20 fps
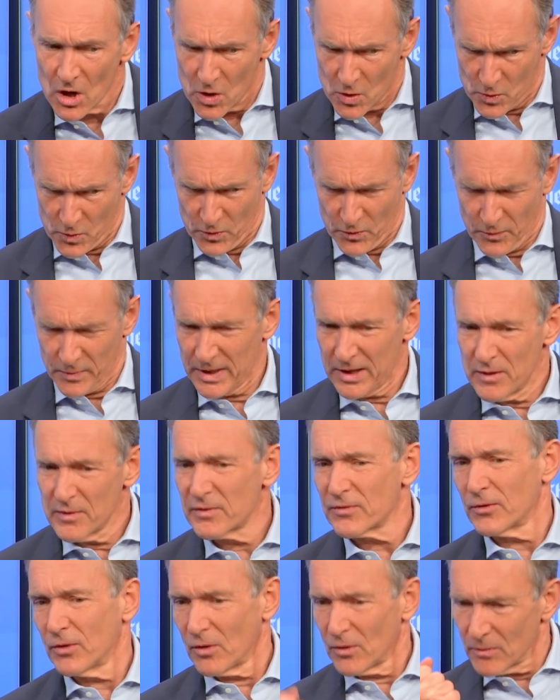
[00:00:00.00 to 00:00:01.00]
would be
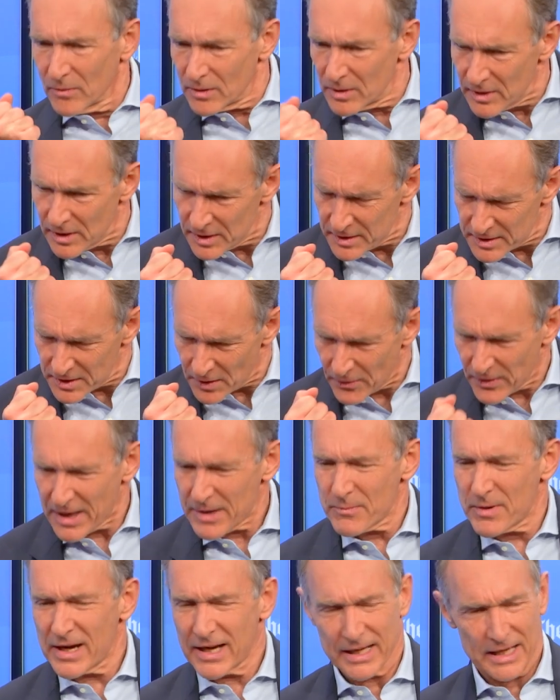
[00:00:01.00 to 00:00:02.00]
useful. And so then
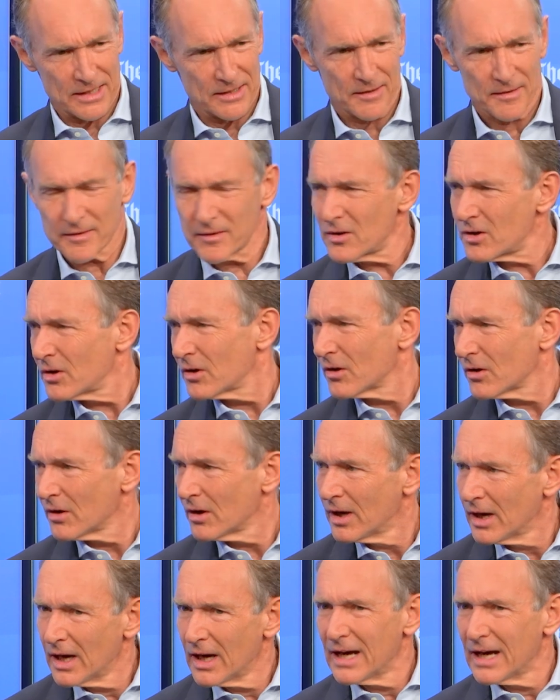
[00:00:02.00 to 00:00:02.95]
when I get to CERN,